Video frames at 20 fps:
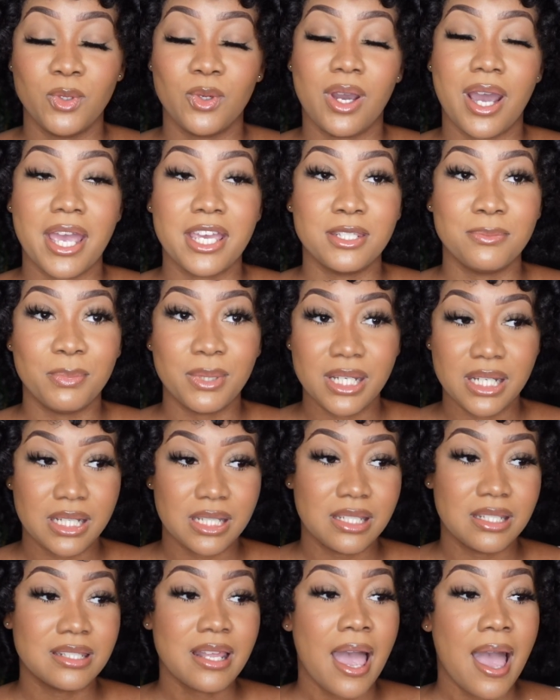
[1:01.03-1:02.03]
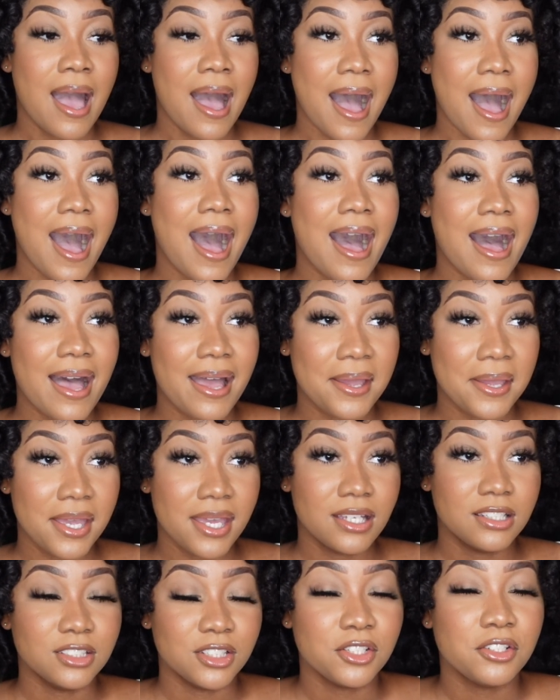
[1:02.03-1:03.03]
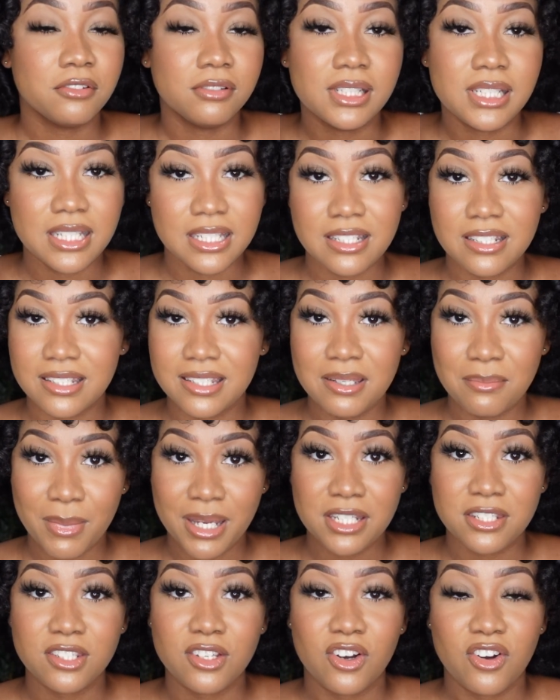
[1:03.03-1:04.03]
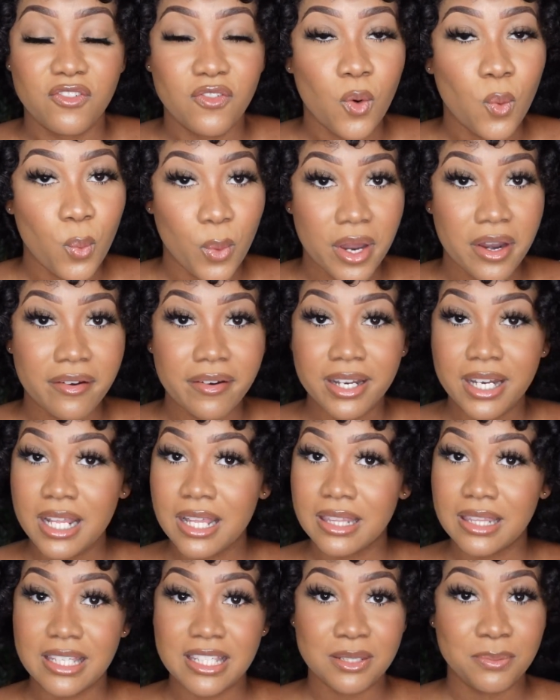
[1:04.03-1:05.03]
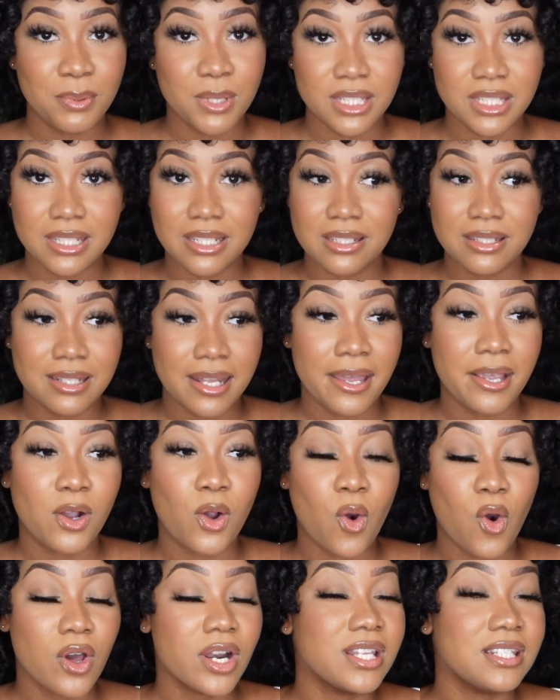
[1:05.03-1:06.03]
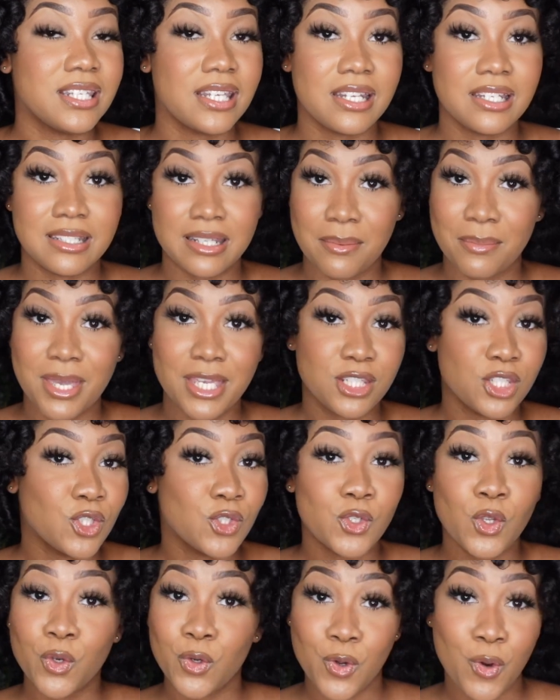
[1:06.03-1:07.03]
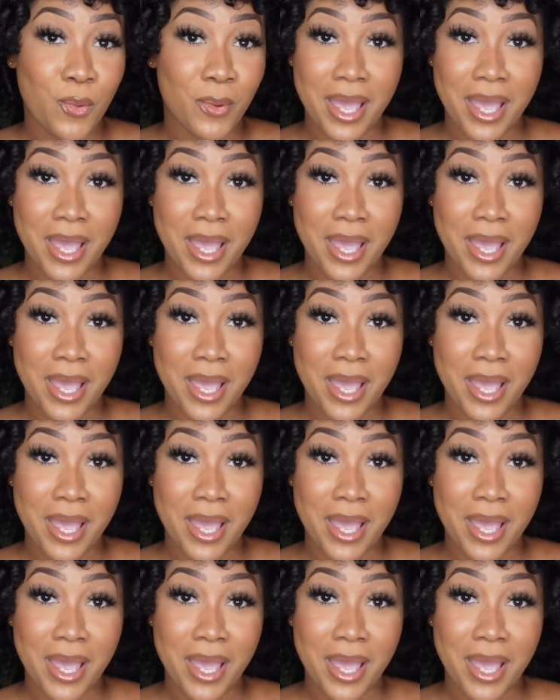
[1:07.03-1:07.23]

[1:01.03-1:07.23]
you guys, because I literally can see myself wearing these pieces like on a day-to-day basis, no